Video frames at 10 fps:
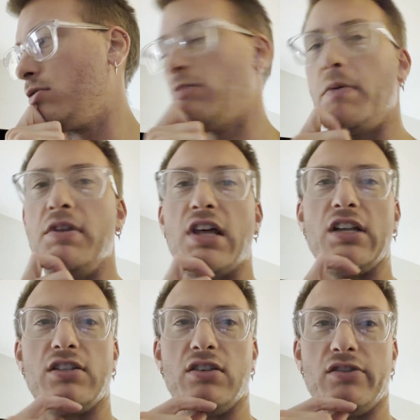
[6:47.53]
Maybe
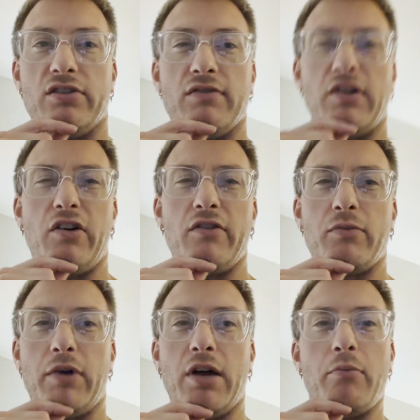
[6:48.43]
that's the alternative. I don't have to
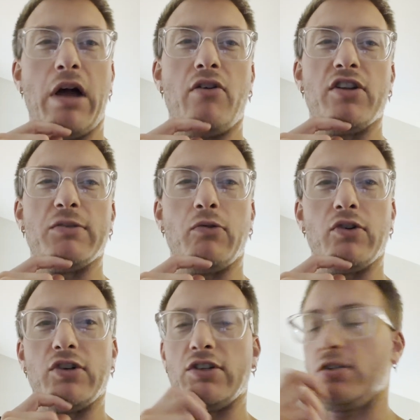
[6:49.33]
buy a mount. It's more
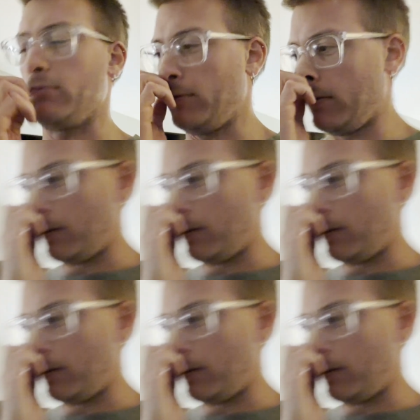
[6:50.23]
adjustable.